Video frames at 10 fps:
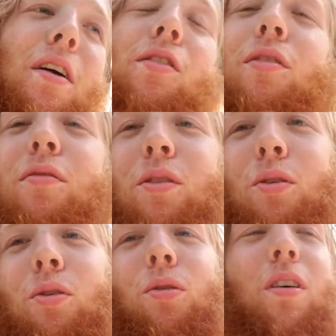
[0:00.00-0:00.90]
there's a
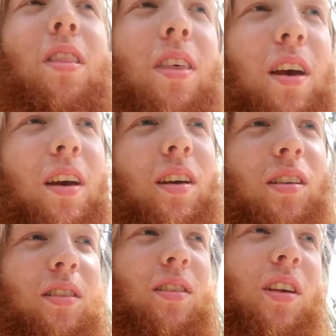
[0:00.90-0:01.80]
few
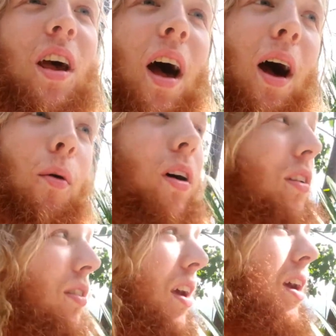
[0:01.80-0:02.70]
things I
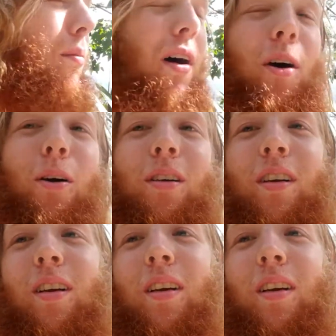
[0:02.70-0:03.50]
want to say about